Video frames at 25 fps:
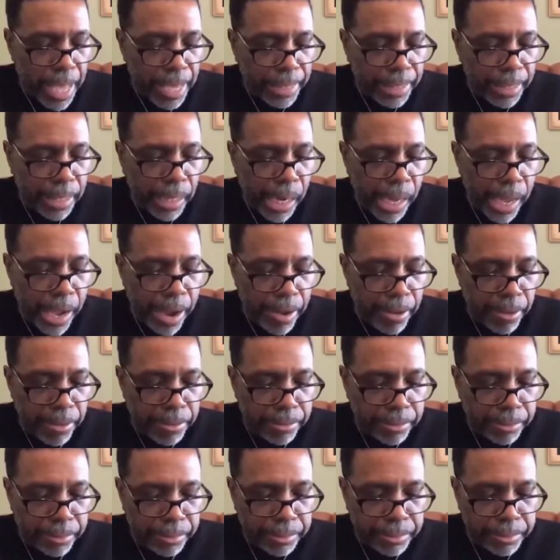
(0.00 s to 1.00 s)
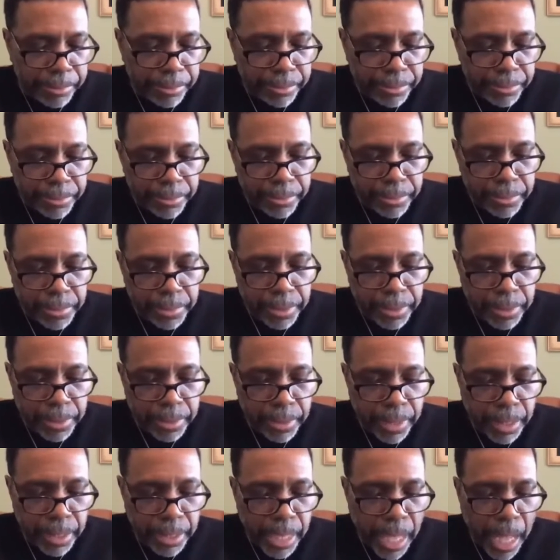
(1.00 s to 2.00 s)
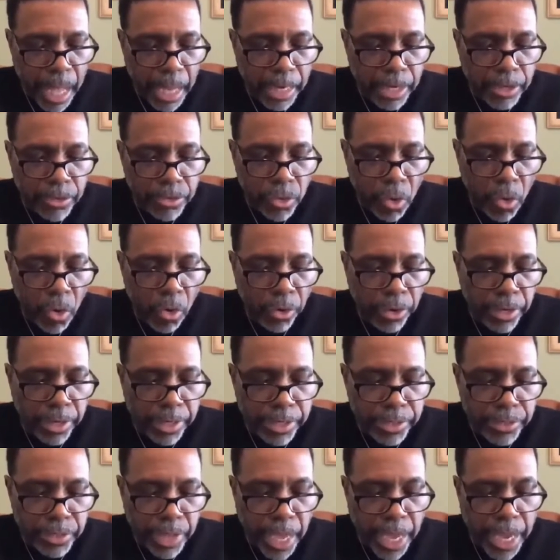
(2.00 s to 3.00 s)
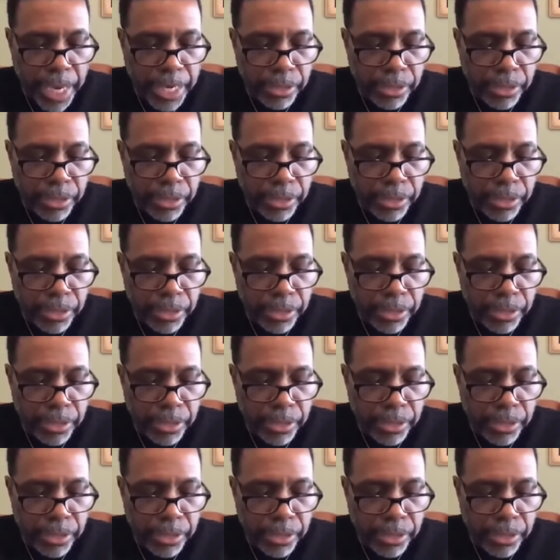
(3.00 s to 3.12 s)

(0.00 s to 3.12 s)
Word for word: I declare that God has ordered his